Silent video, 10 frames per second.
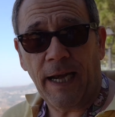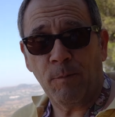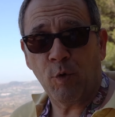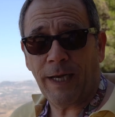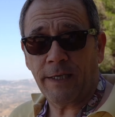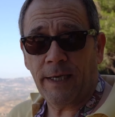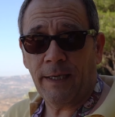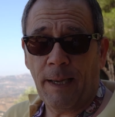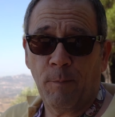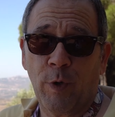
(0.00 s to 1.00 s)
de la
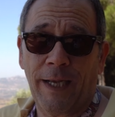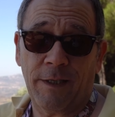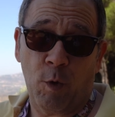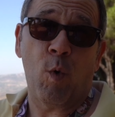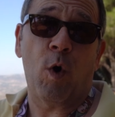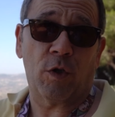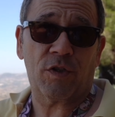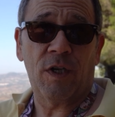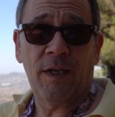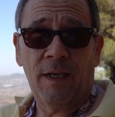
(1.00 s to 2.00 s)
Muralla, the
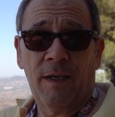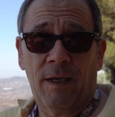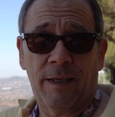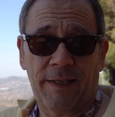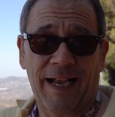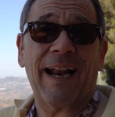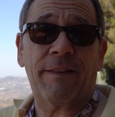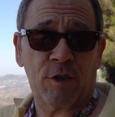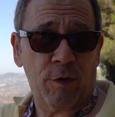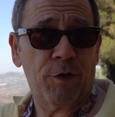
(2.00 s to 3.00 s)
walls, the
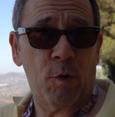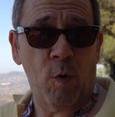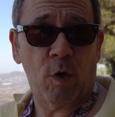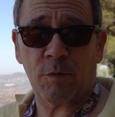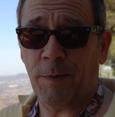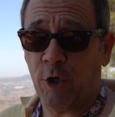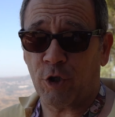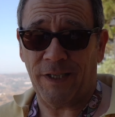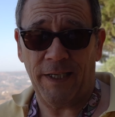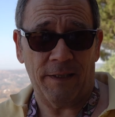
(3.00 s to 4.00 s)
gardens of the walls,
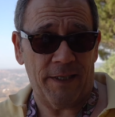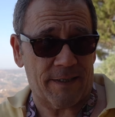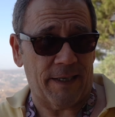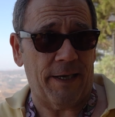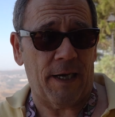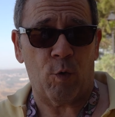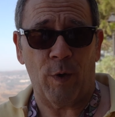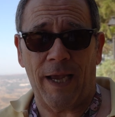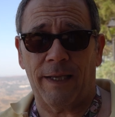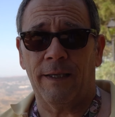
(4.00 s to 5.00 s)
because in this area
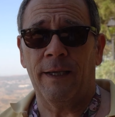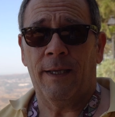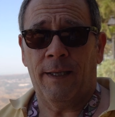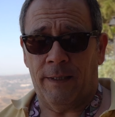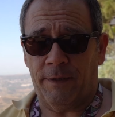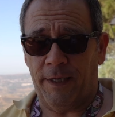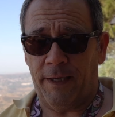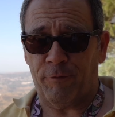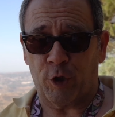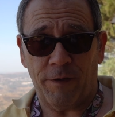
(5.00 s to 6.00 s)
we had
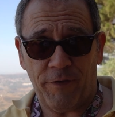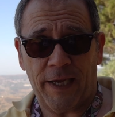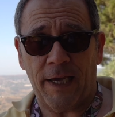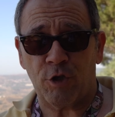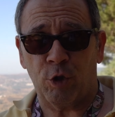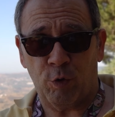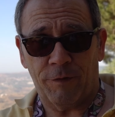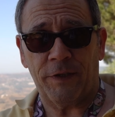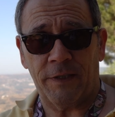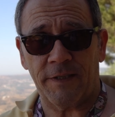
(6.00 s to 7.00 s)
the fortification to
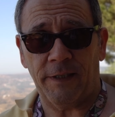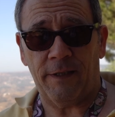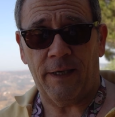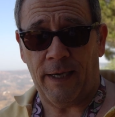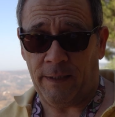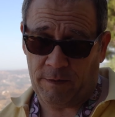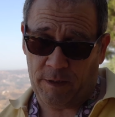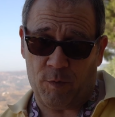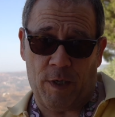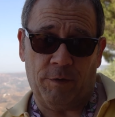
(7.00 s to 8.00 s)
defend the city, and
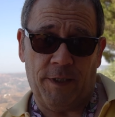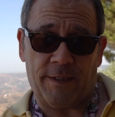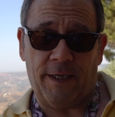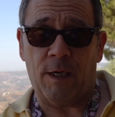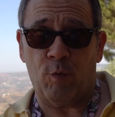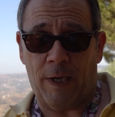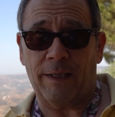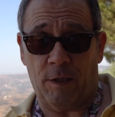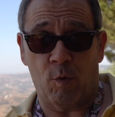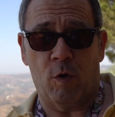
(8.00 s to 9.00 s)
around this area we
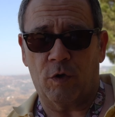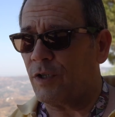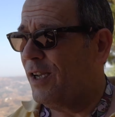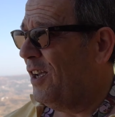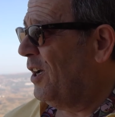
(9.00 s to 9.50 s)
had the walls.